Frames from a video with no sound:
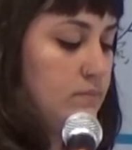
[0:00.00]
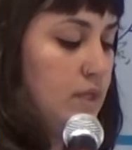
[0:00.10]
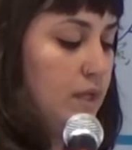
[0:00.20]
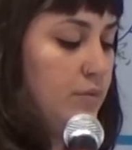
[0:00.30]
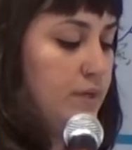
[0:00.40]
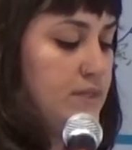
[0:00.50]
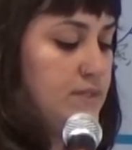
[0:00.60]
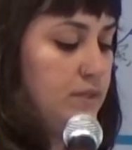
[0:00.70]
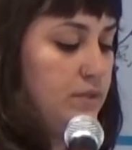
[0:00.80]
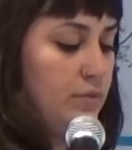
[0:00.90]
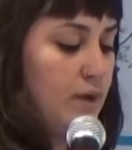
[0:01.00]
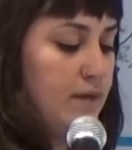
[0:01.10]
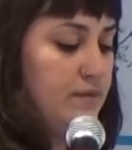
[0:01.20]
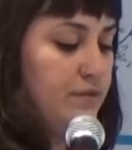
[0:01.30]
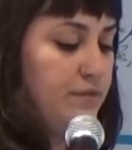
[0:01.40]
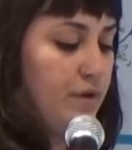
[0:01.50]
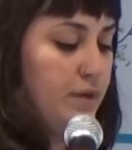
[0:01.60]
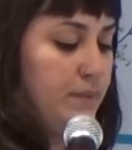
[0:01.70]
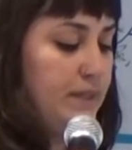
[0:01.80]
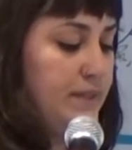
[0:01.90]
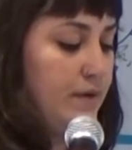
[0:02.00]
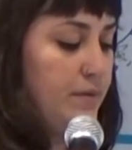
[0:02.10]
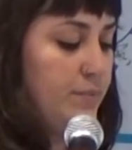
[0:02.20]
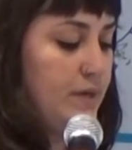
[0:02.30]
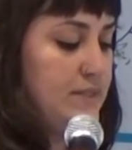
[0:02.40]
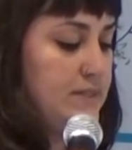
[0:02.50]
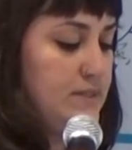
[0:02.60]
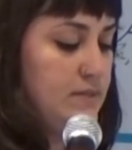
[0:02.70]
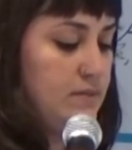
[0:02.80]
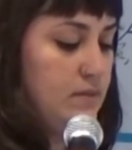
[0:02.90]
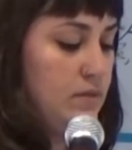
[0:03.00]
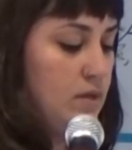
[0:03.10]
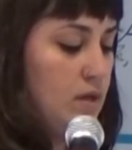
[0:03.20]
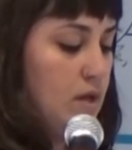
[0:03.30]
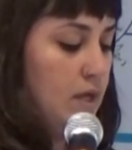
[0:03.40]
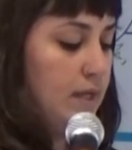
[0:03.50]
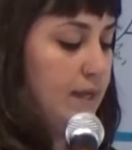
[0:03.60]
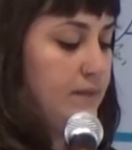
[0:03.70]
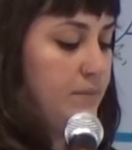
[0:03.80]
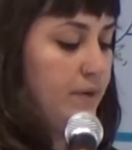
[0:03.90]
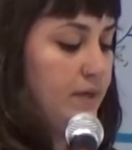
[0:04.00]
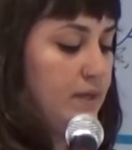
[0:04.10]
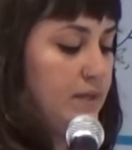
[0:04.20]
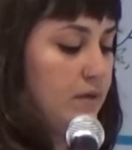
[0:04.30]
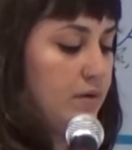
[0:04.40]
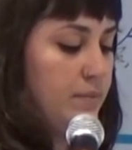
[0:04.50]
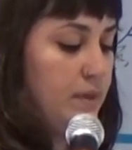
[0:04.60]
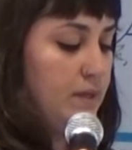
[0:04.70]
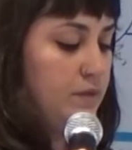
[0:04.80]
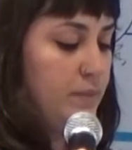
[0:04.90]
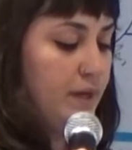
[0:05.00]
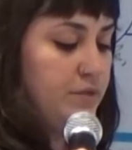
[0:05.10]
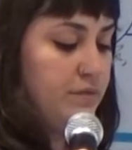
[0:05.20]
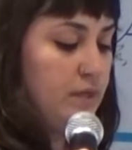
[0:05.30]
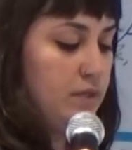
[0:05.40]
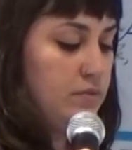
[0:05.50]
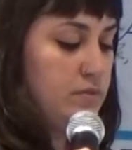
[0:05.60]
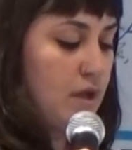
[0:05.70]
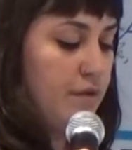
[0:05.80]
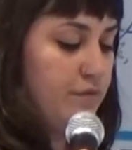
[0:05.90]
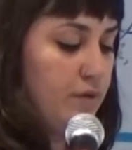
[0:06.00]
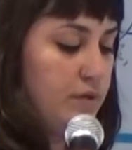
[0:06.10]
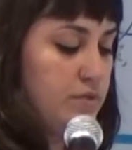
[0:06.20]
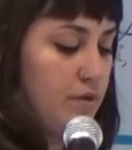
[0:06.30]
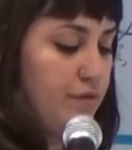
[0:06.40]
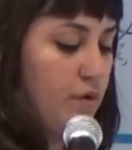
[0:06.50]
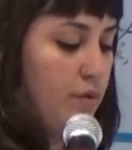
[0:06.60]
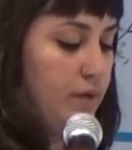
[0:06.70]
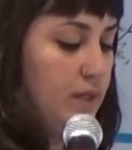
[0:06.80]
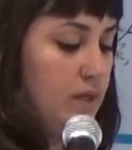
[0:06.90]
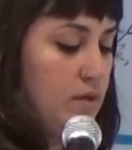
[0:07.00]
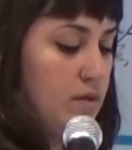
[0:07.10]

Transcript: the increase in US and foreign military presence in Latin America and the Caribbean is part of NATO's efforts of going